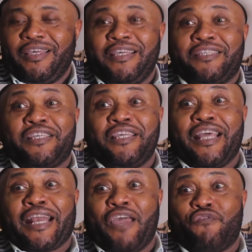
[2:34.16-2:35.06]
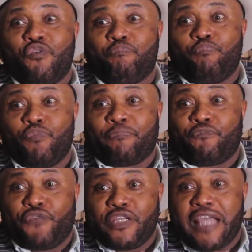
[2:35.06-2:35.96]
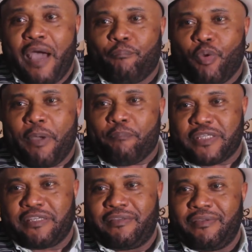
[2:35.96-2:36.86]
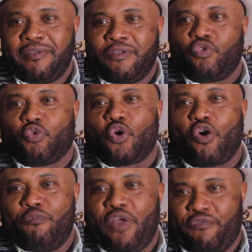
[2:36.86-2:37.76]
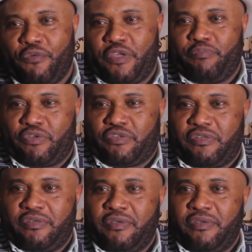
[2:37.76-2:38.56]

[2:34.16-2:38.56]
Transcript: Is he the rightful, fit and proper person to talk on behalf of the Igbos?